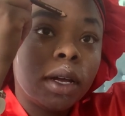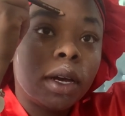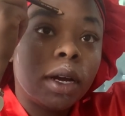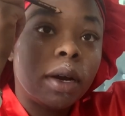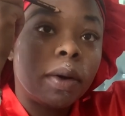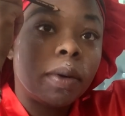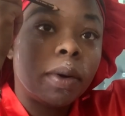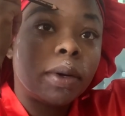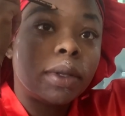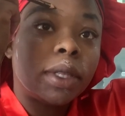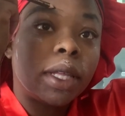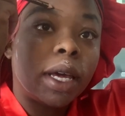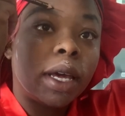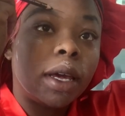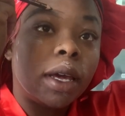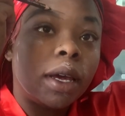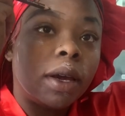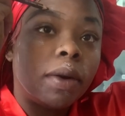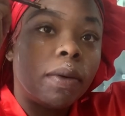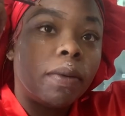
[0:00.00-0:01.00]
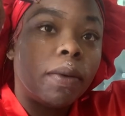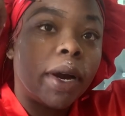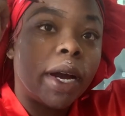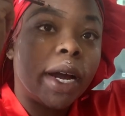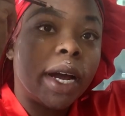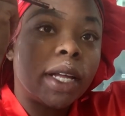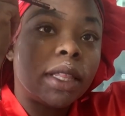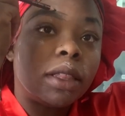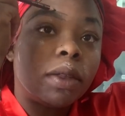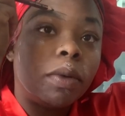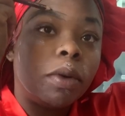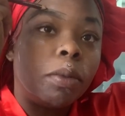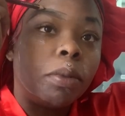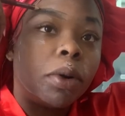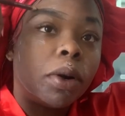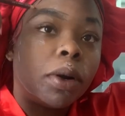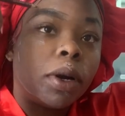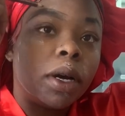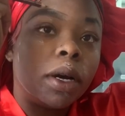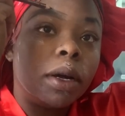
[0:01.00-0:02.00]
I wrote that right after we
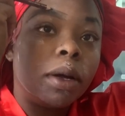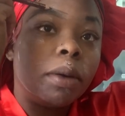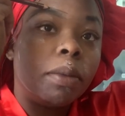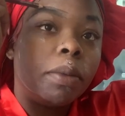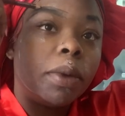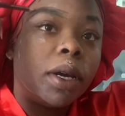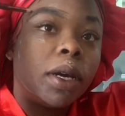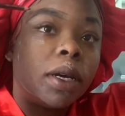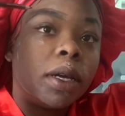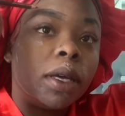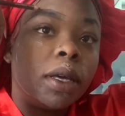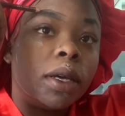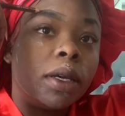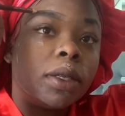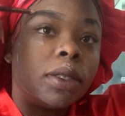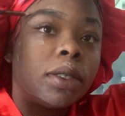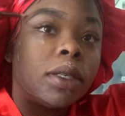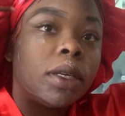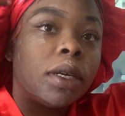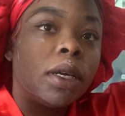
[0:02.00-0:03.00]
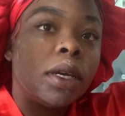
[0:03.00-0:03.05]
broke up because